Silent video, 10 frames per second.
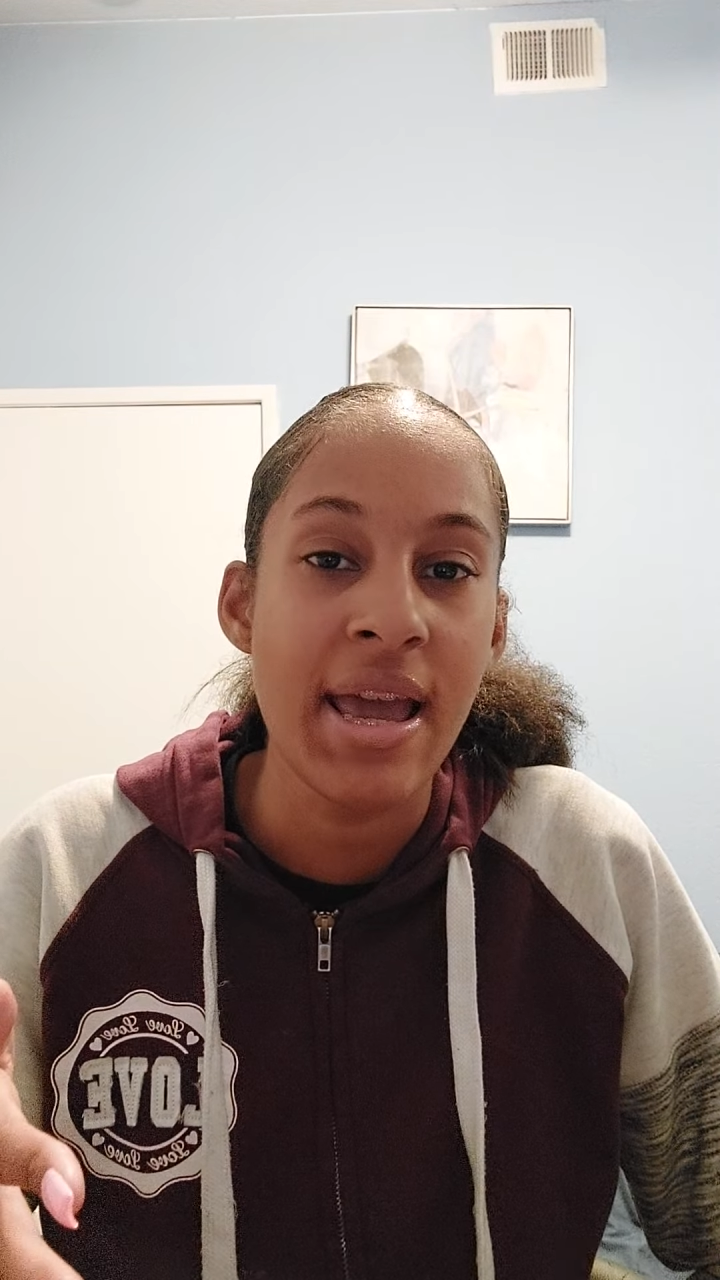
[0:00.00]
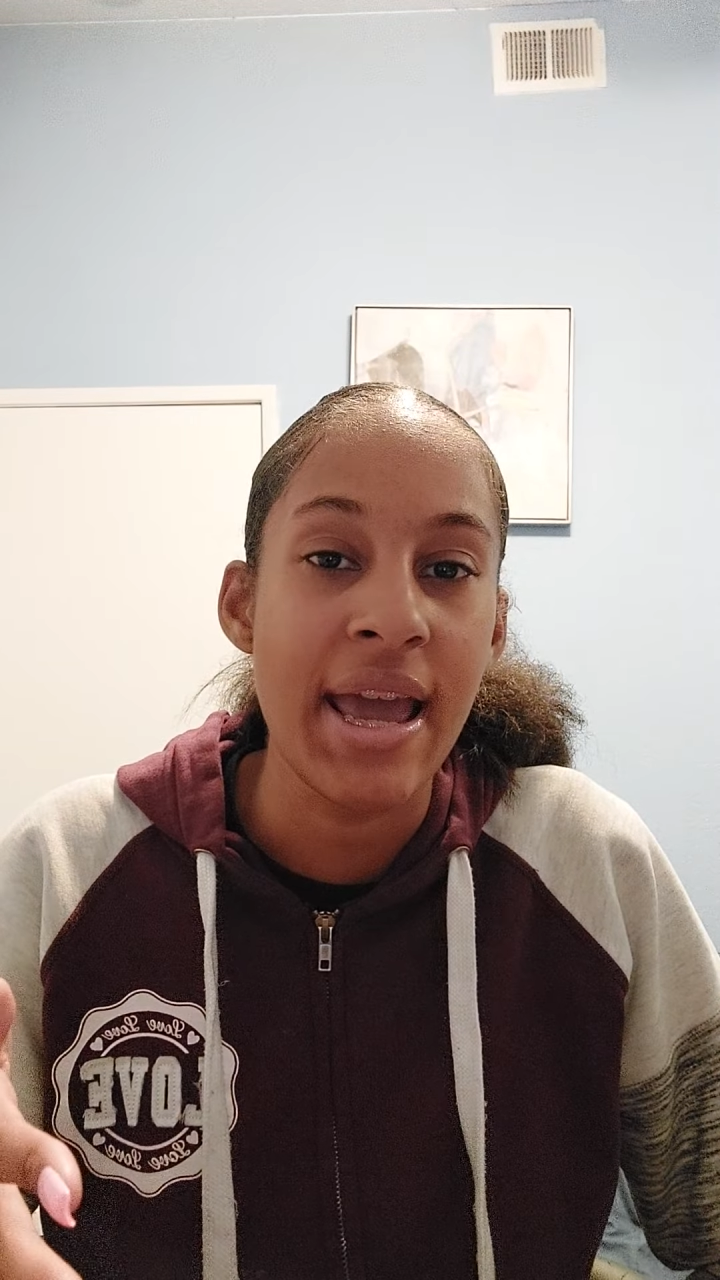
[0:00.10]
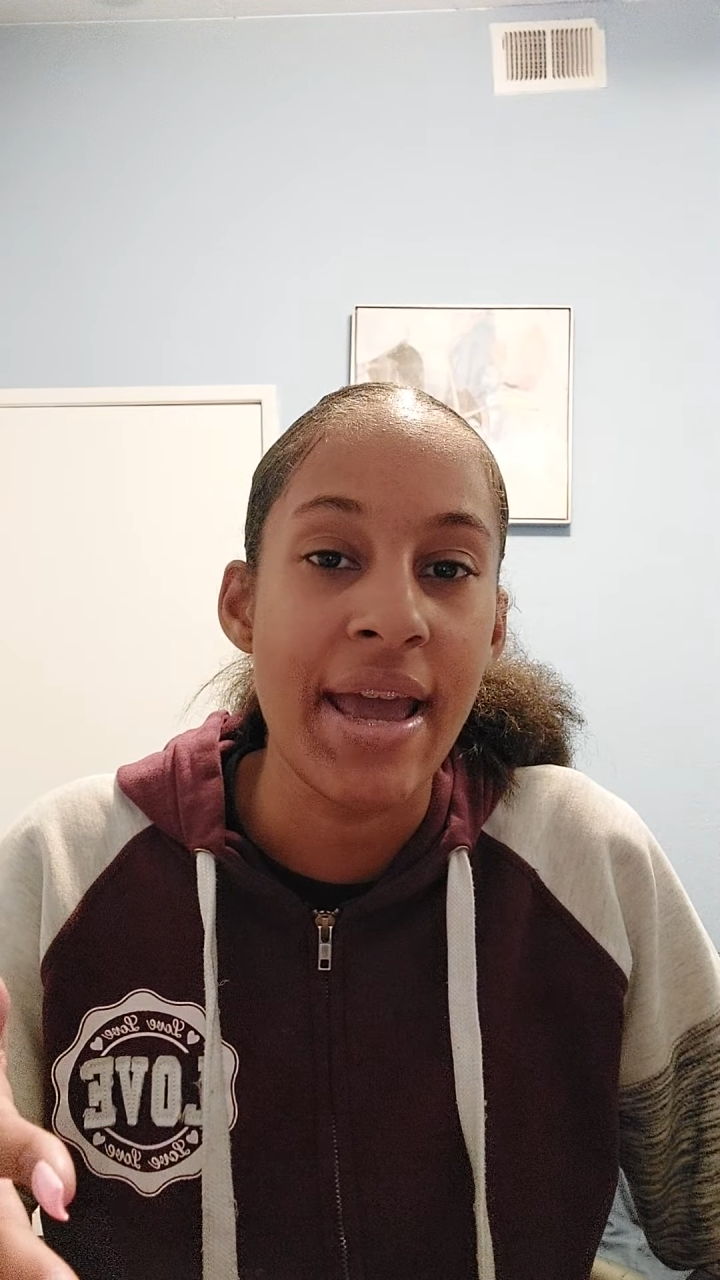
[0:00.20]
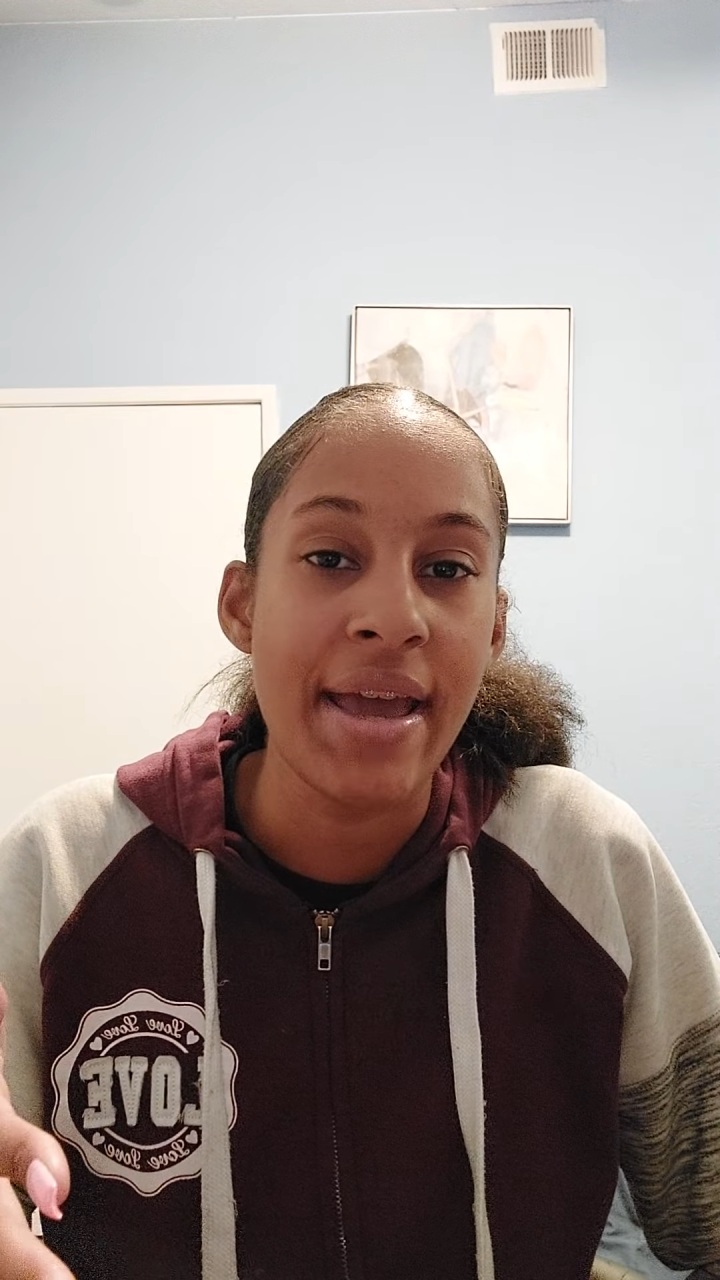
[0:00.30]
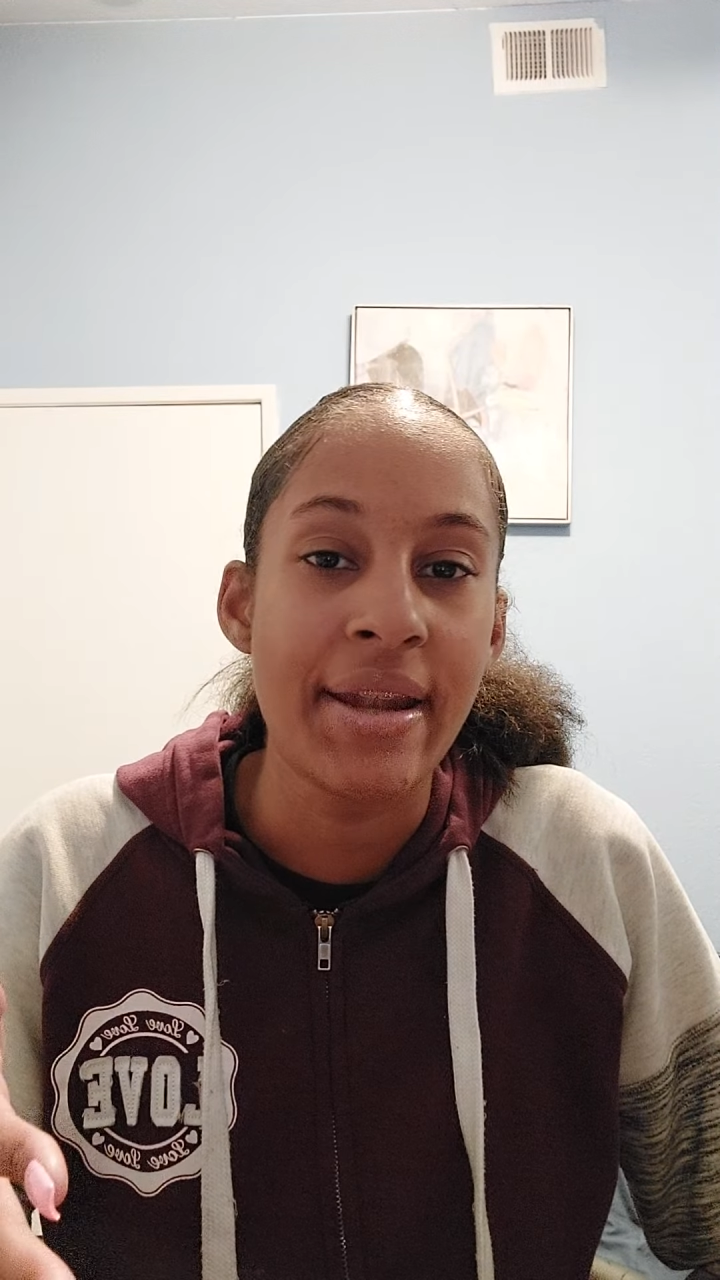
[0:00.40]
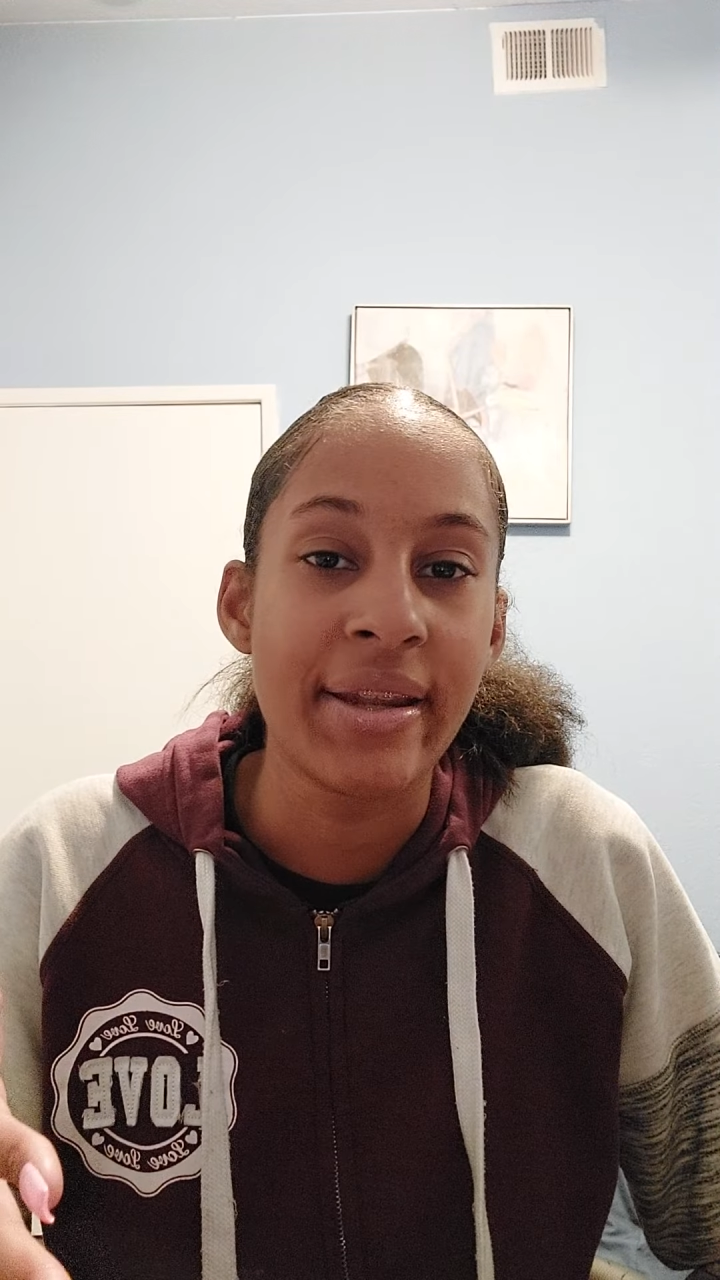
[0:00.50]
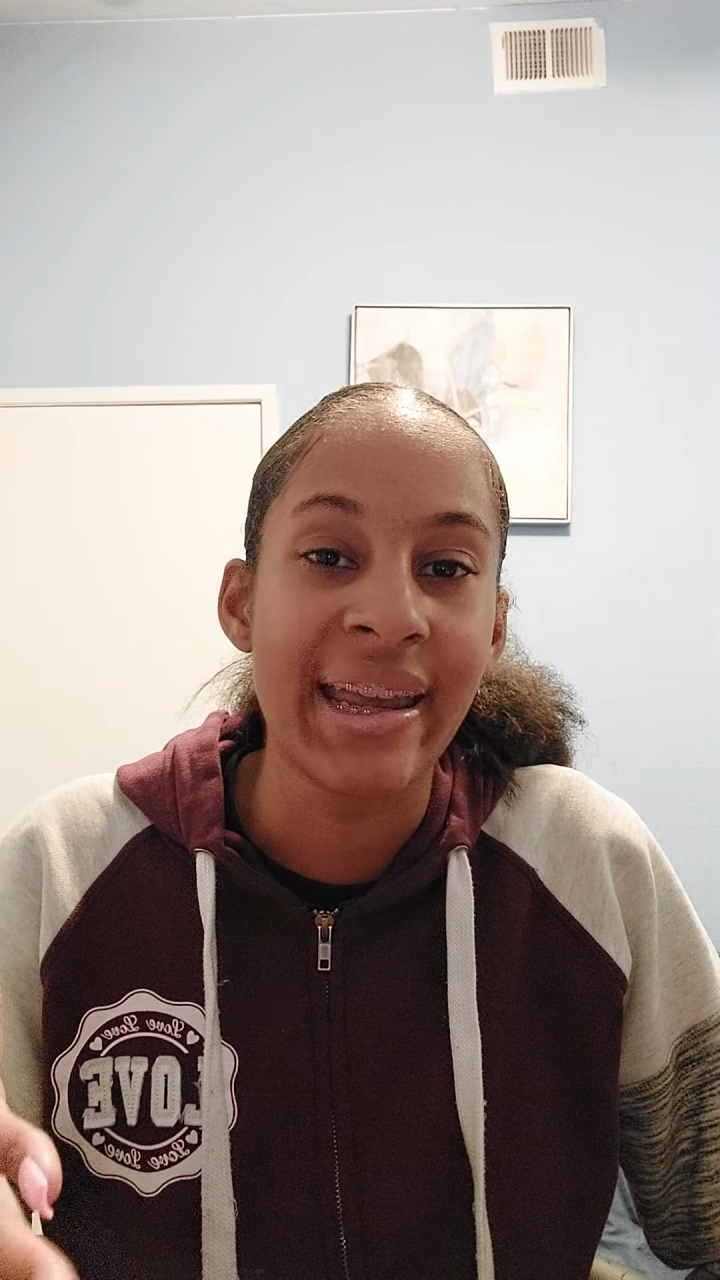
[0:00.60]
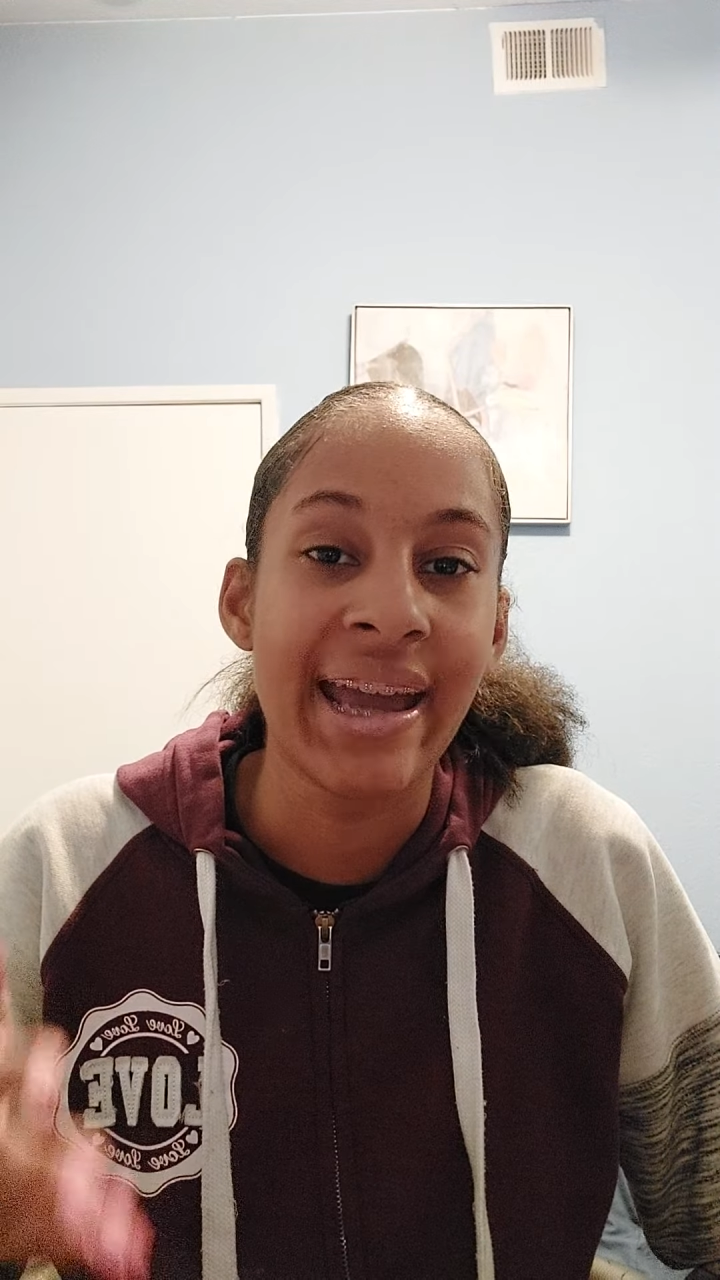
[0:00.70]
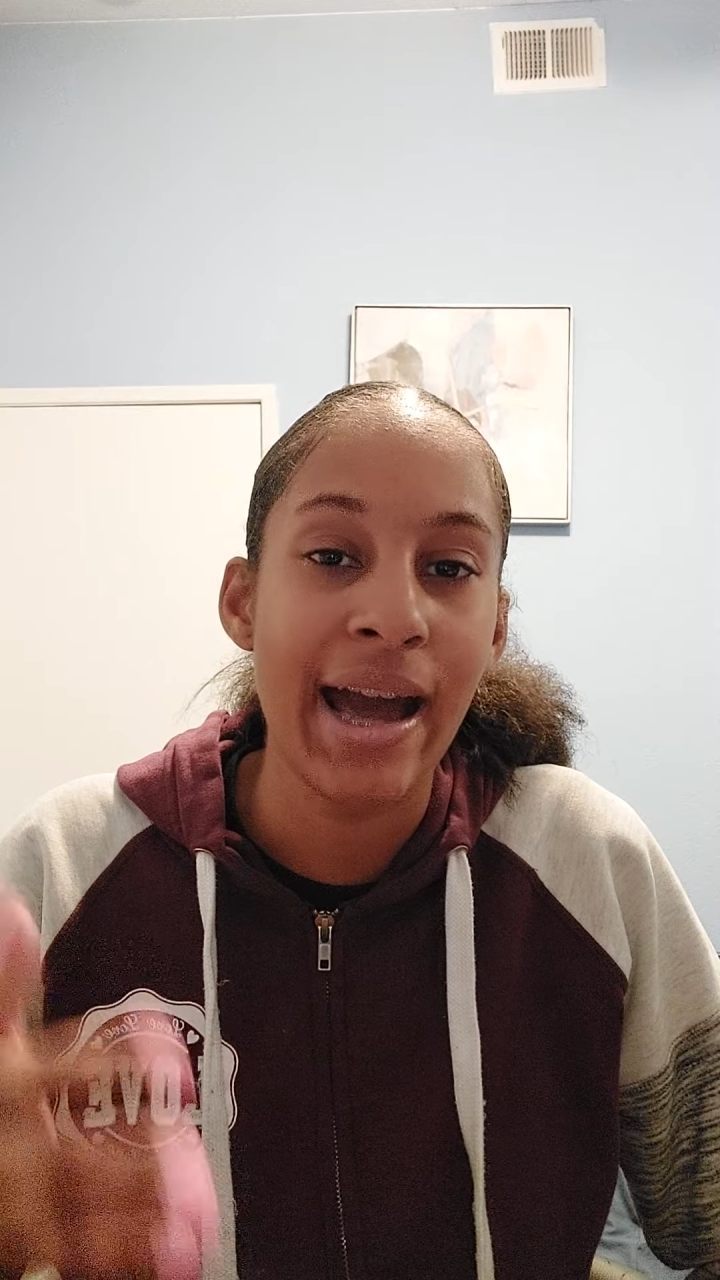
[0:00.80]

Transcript: And